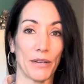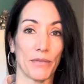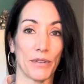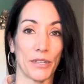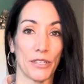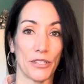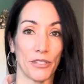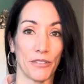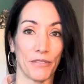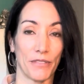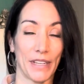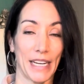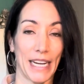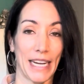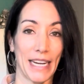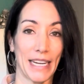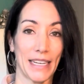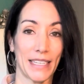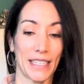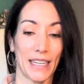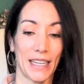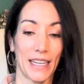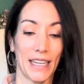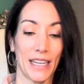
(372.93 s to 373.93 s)

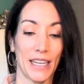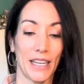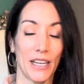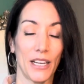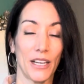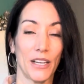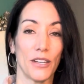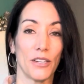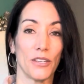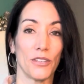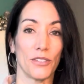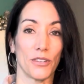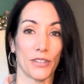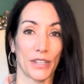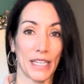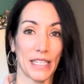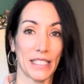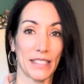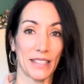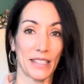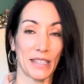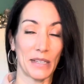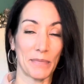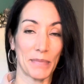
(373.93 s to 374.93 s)
rejuvenate during
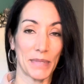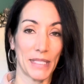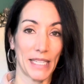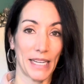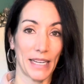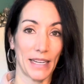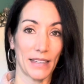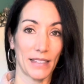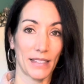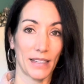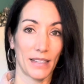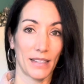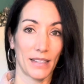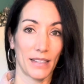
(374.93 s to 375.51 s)
sleep state.